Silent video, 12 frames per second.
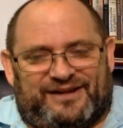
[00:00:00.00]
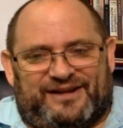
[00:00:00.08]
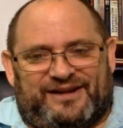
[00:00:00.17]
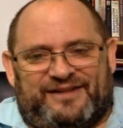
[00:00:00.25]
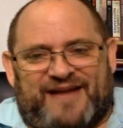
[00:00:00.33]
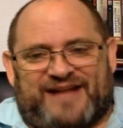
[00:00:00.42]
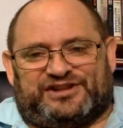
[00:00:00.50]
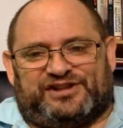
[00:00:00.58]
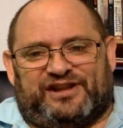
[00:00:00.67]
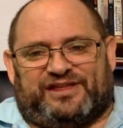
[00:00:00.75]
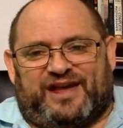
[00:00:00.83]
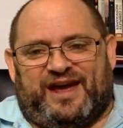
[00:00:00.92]
And that's
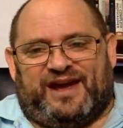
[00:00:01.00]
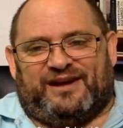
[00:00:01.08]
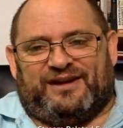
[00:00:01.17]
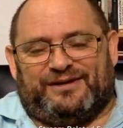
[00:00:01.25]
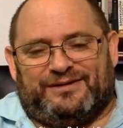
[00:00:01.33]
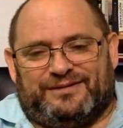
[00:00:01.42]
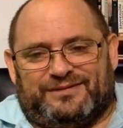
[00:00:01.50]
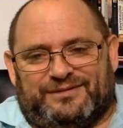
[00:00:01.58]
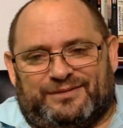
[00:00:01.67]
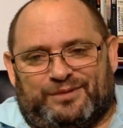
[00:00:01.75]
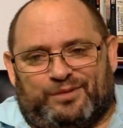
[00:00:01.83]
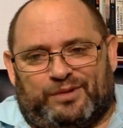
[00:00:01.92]
the thing.
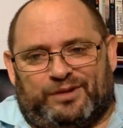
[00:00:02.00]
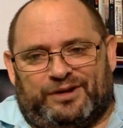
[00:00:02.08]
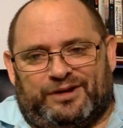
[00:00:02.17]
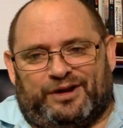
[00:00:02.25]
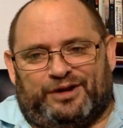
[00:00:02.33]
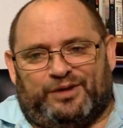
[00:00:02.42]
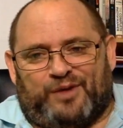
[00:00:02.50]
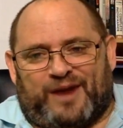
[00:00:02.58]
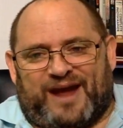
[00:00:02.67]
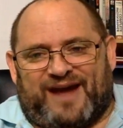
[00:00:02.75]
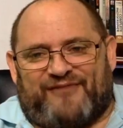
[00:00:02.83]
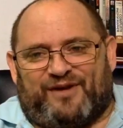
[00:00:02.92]
You want
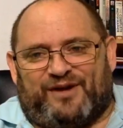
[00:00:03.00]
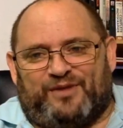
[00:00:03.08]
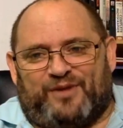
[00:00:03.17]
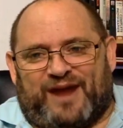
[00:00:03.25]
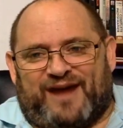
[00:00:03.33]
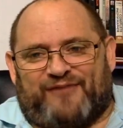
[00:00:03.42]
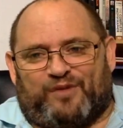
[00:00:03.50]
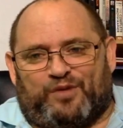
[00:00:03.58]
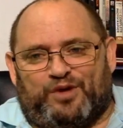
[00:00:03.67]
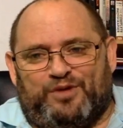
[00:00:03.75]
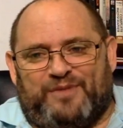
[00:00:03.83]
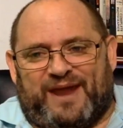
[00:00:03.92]
to have a
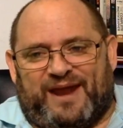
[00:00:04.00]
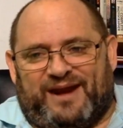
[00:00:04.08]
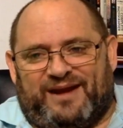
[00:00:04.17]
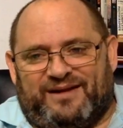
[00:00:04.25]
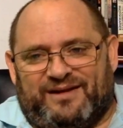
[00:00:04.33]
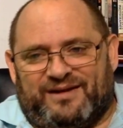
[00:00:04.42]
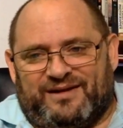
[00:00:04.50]
roommate.